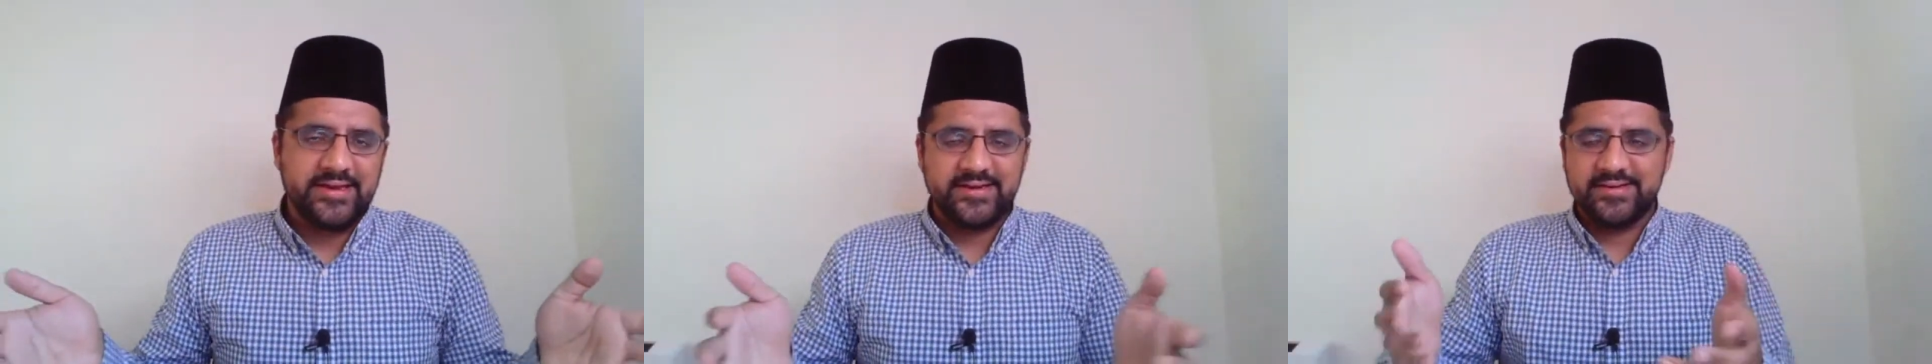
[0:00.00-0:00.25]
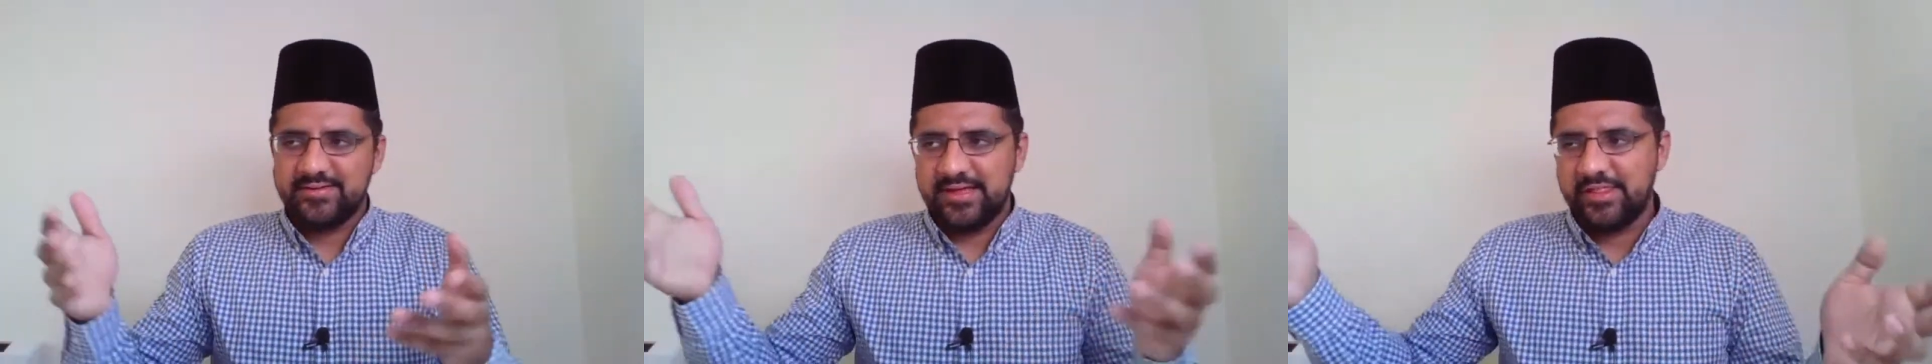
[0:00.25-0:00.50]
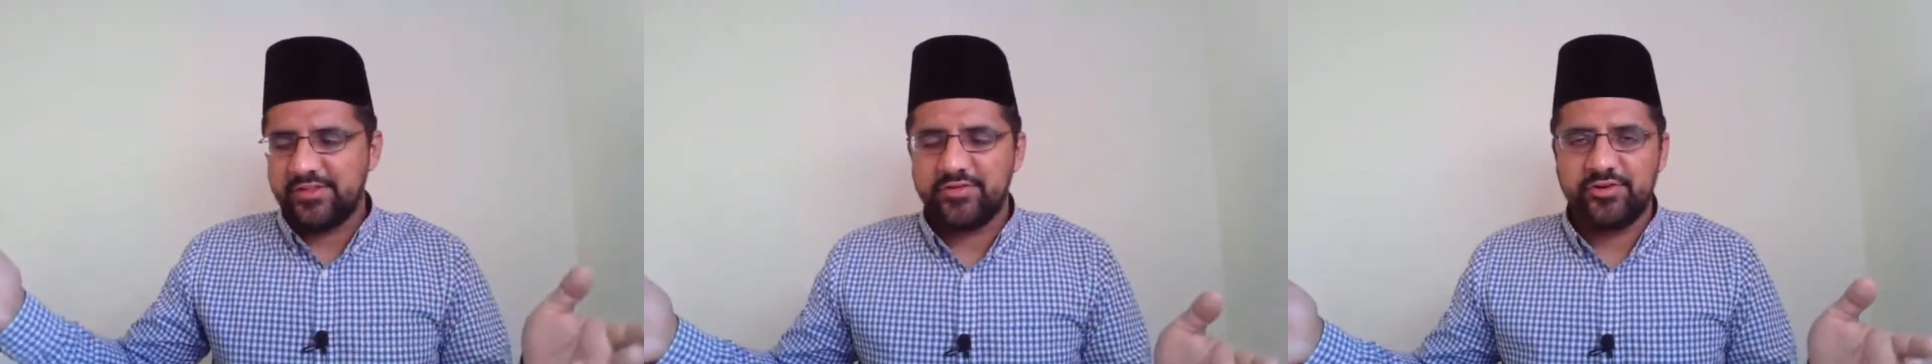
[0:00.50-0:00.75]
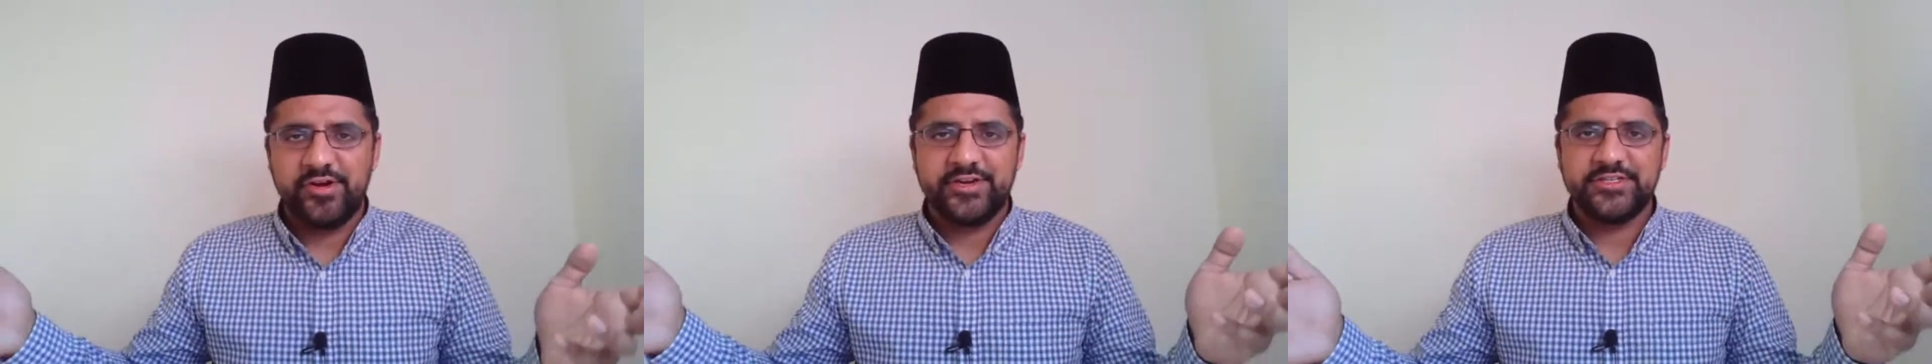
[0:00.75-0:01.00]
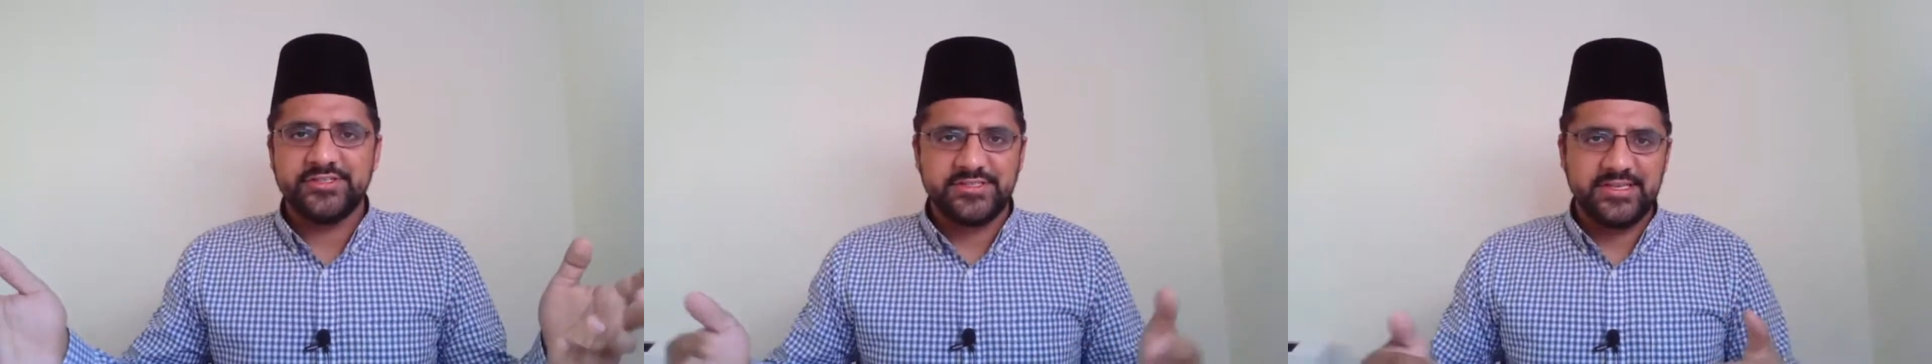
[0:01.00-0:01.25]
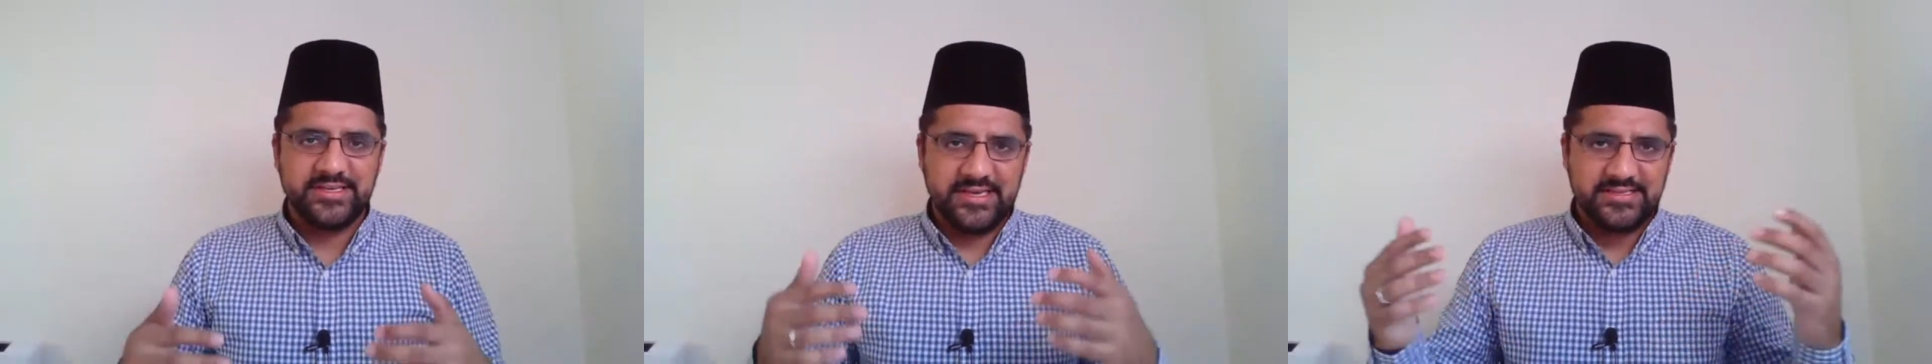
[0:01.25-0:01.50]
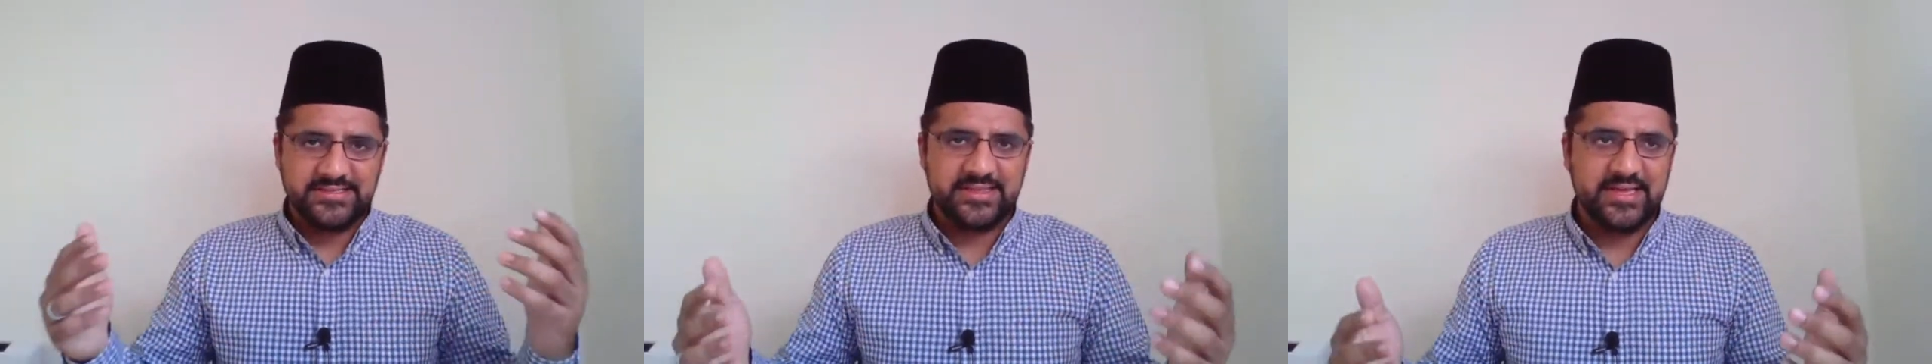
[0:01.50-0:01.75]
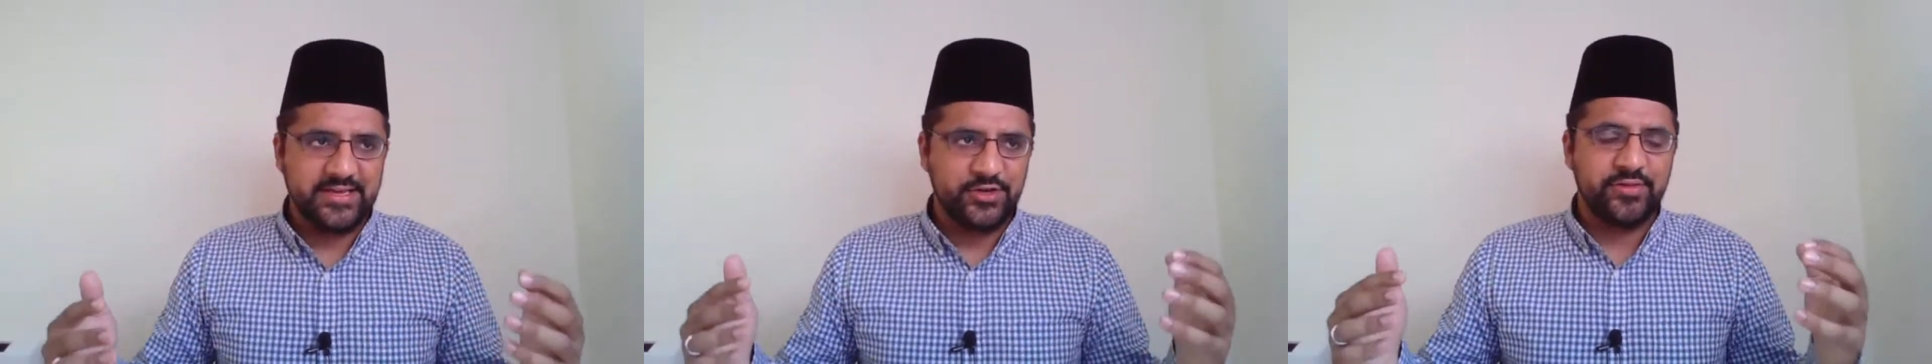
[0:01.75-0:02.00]
And in other narrations, that he
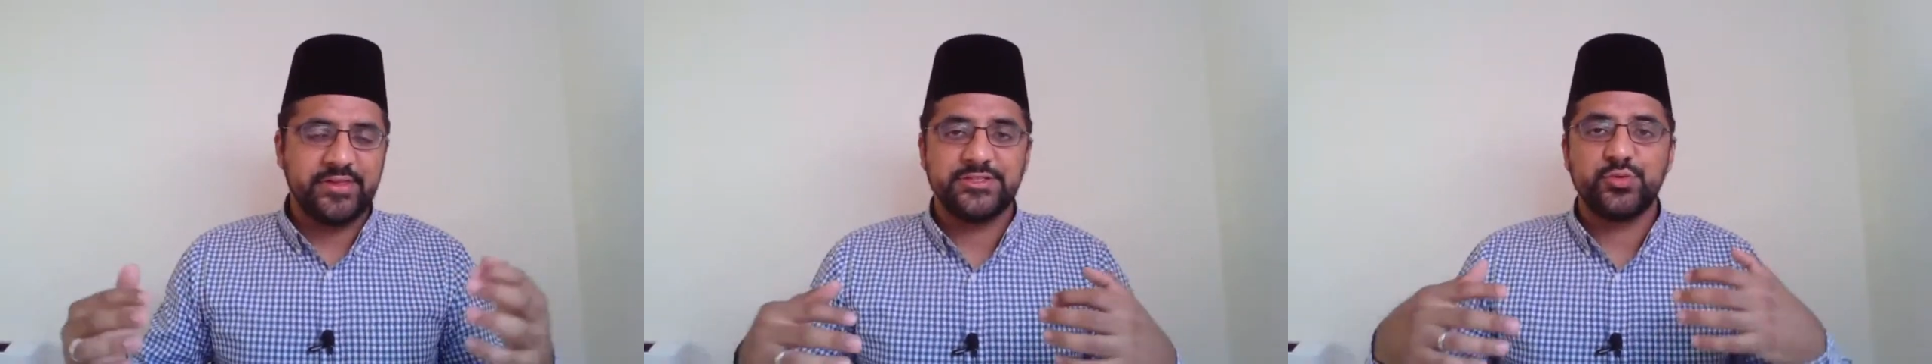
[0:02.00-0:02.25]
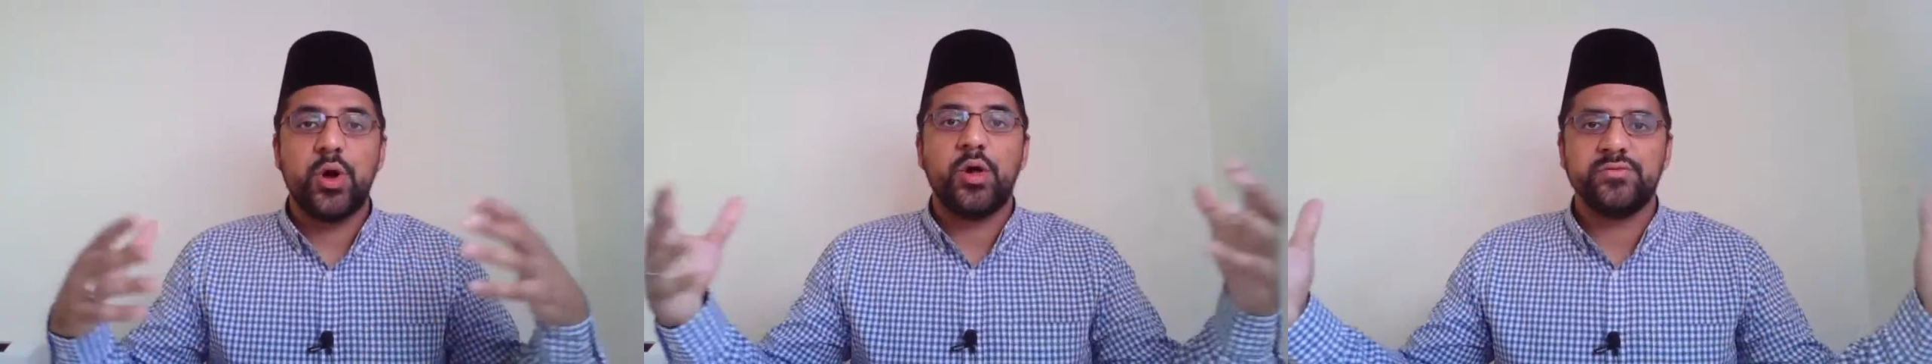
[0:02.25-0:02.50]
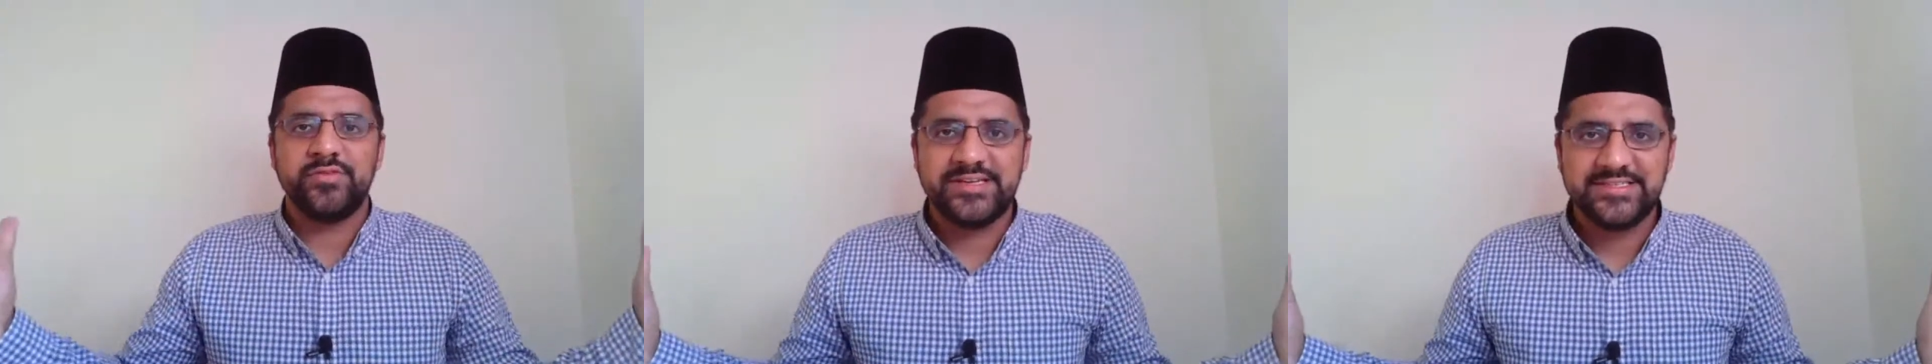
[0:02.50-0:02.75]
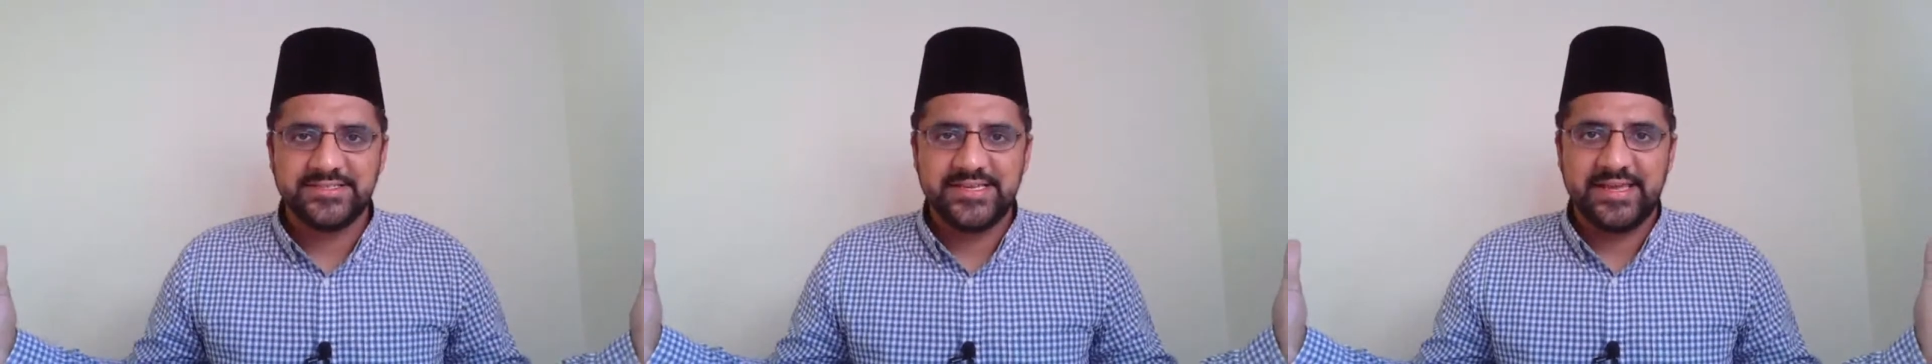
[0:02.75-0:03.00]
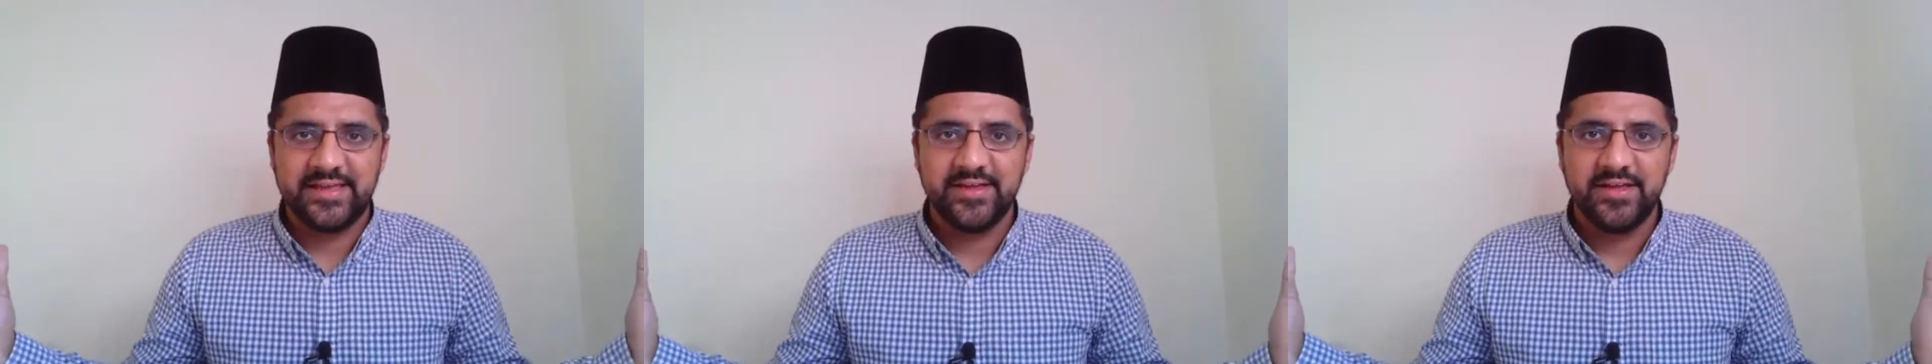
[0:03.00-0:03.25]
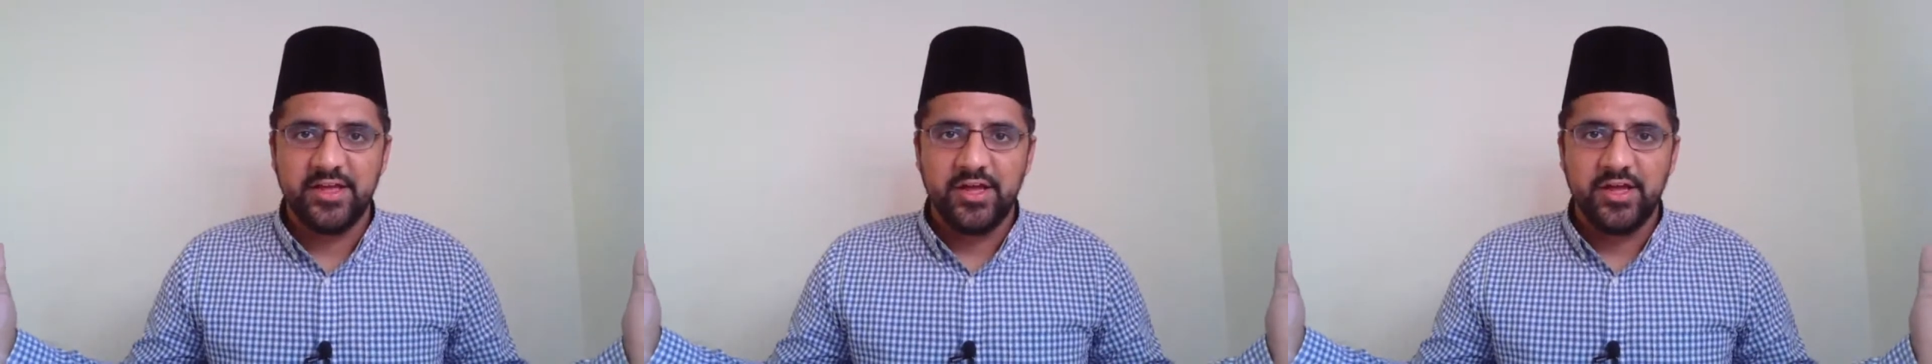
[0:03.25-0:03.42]
said that there's 12 of us here.